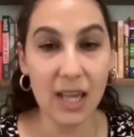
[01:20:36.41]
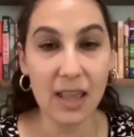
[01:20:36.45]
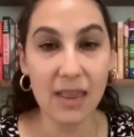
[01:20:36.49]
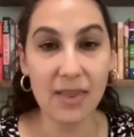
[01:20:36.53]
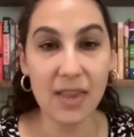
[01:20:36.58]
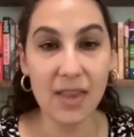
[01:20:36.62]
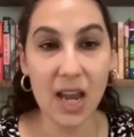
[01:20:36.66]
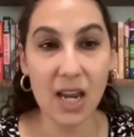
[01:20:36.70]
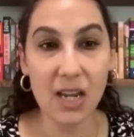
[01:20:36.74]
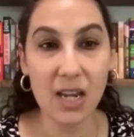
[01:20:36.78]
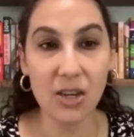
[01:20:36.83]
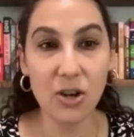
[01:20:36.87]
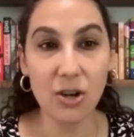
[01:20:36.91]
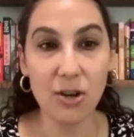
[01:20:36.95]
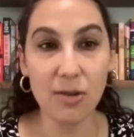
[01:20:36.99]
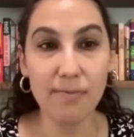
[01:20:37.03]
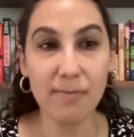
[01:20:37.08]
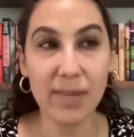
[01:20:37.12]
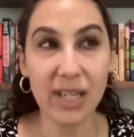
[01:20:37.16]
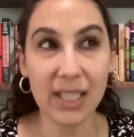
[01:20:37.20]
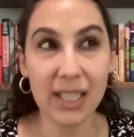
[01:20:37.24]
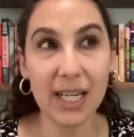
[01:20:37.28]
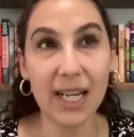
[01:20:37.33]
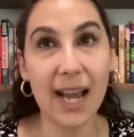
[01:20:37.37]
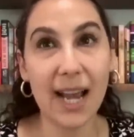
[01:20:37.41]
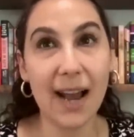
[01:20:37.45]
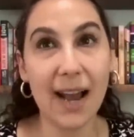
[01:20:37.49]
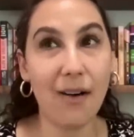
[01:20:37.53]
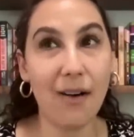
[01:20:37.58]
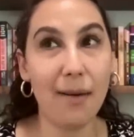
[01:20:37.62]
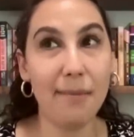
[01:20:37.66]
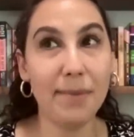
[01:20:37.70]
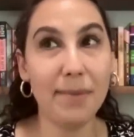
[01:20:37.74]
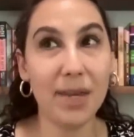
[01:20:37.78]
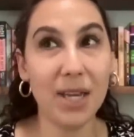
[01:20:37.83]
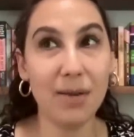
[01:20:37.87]
Then you're missing
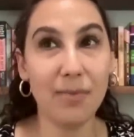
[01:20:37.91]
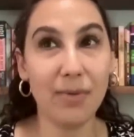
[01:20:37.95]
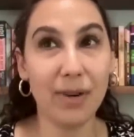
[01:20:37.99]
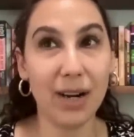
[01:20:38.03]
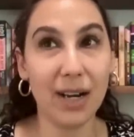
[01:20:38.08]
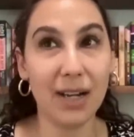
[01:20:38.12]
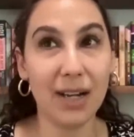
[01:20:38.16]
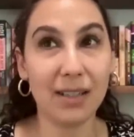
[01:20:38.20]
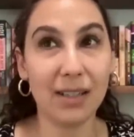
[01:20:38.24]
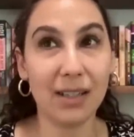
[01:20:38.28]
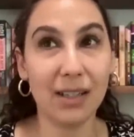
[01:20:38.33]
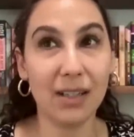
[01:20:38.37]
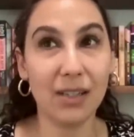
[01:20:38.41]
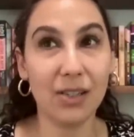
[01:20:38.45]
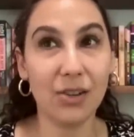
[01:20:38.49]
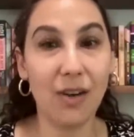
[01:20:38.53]
out on being present.